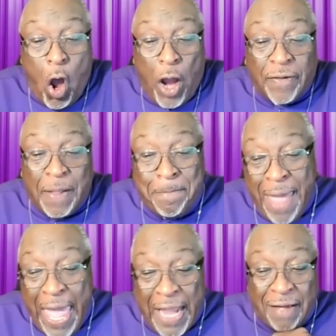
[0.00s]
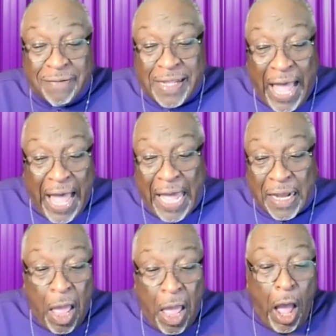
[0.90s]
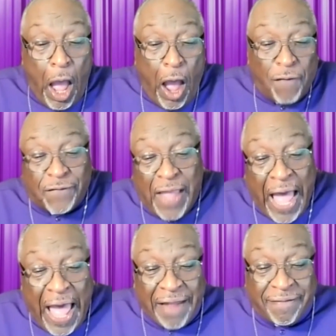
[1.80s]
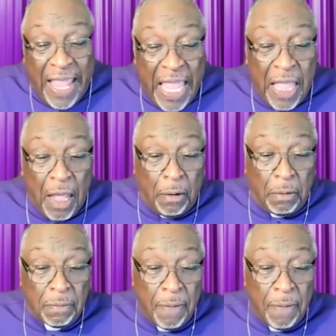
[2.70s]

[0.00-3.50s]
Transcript: order the man of God off God's hill.